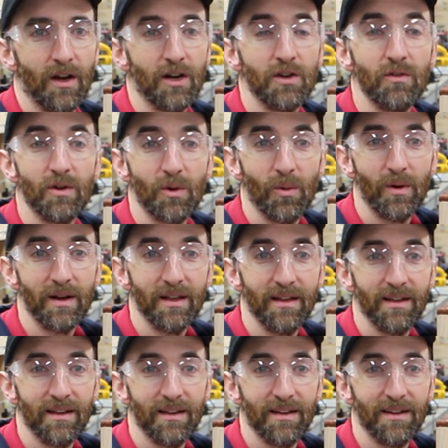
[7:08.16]
Are you
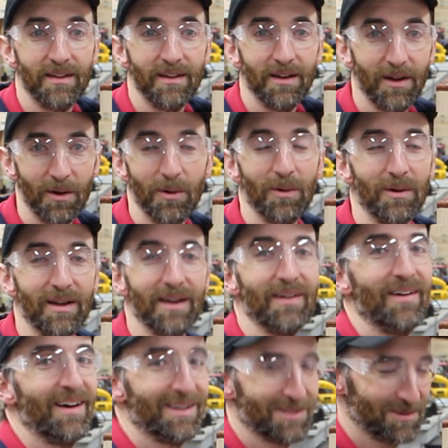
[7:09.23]
recording? Oh, okay,
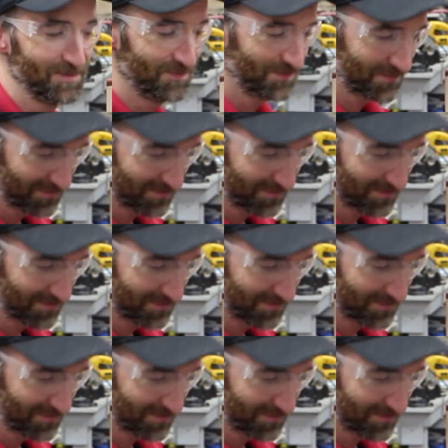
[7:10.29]
awesome.